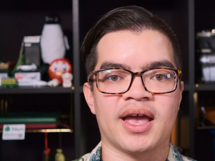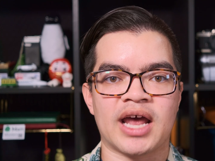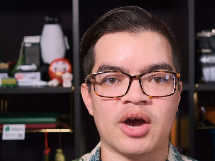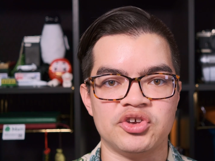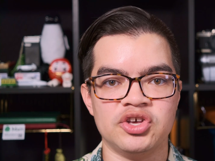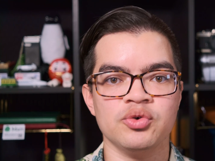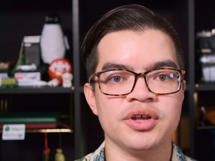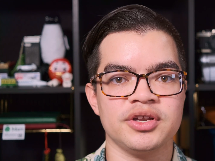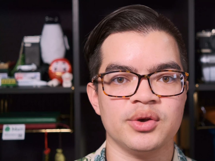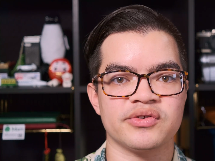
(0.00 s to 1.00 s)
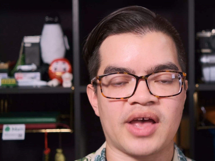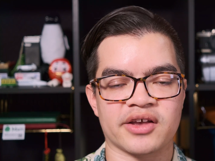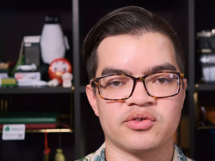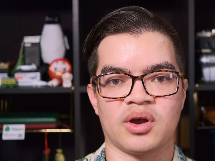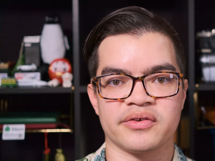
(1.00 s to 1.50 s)
and how you can use
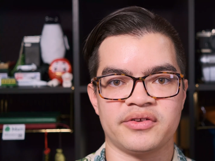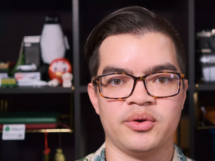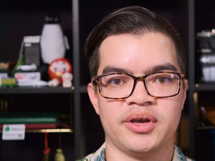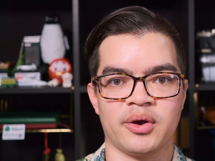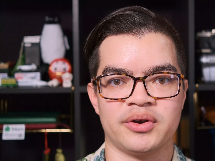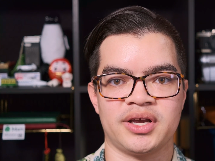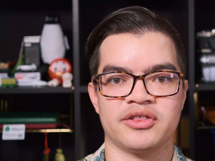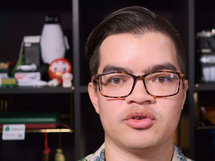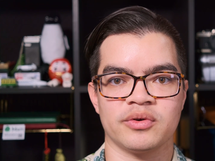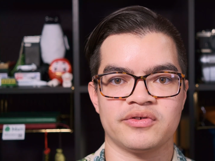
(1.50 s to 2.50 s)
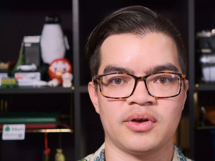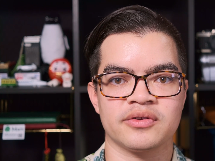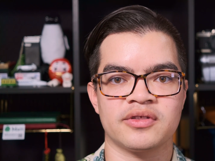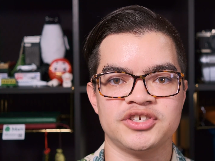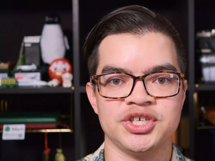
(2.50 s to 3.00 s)
X-RAW Studio to get the
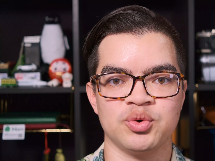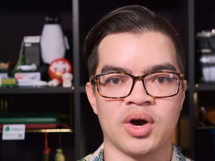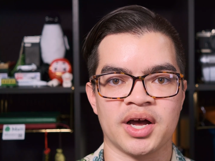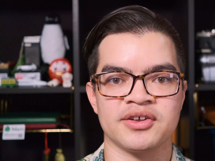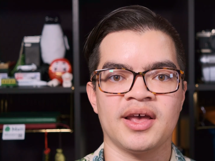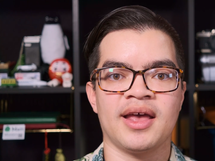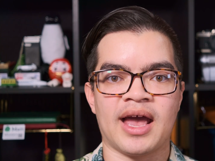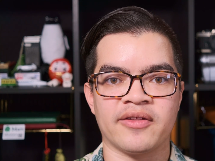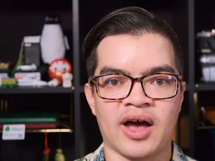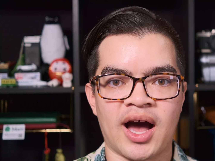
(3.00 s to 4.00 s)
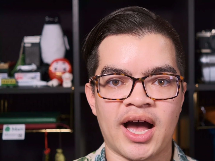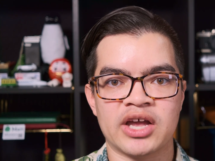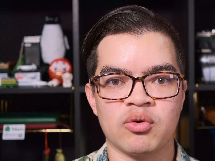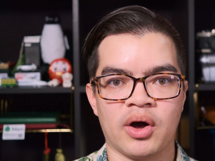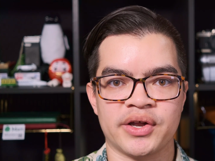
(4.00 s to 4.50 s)
results that you want and the
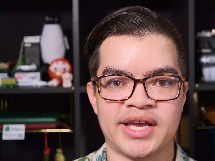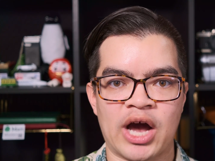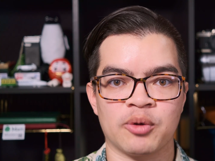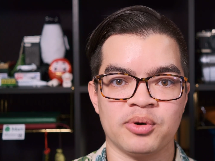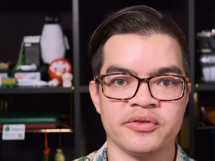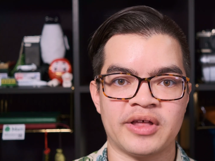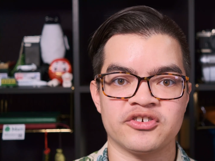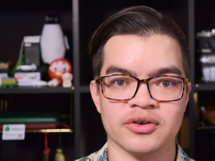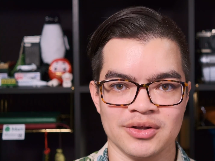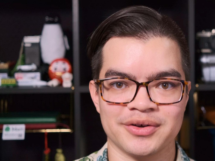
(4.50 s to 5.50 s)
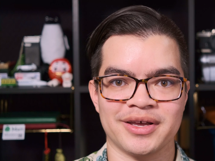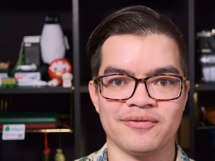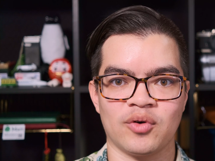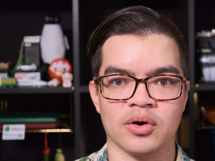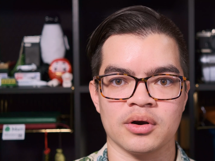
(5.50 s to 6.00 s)
high-quality output that you're looking
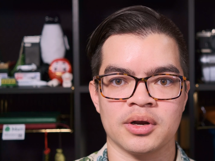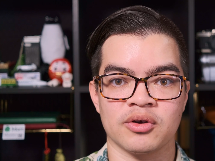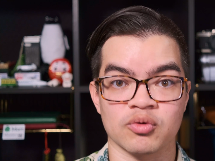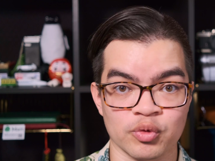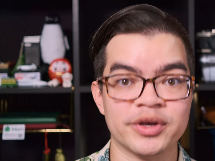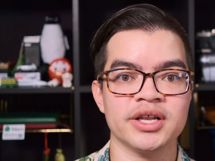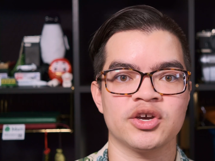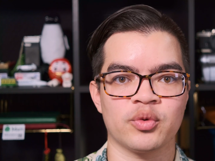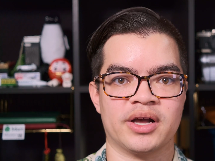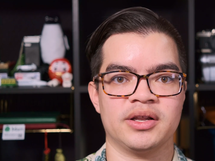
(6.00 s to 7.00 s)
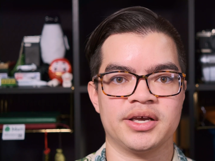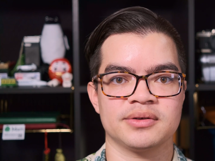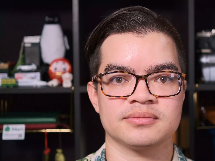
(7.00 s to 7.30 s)
for really quickly.